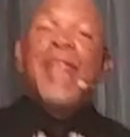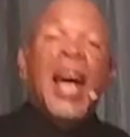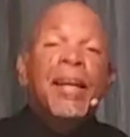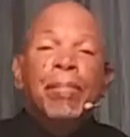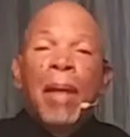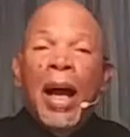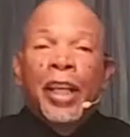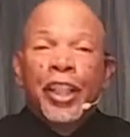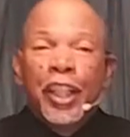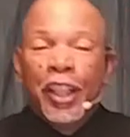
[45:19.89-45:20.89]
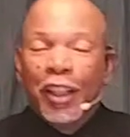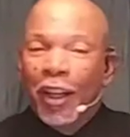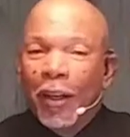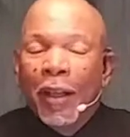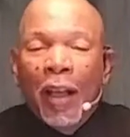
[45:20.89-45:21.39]
not by an
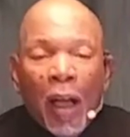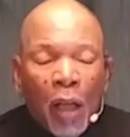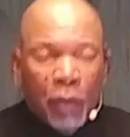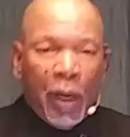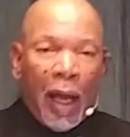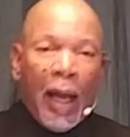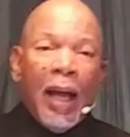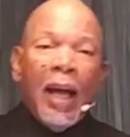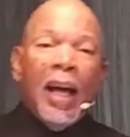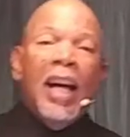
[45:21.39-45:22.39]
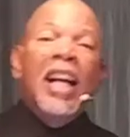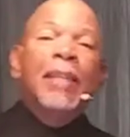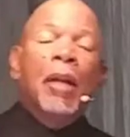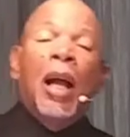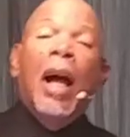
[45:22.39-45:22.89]
eagle,
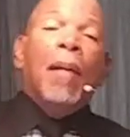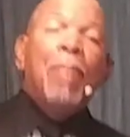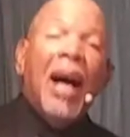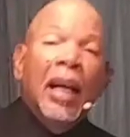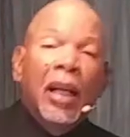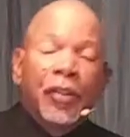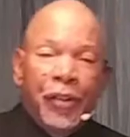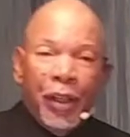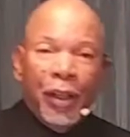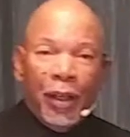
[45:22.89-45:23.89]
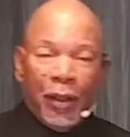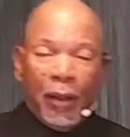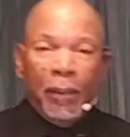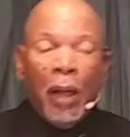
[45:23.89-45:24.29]
not by a dove.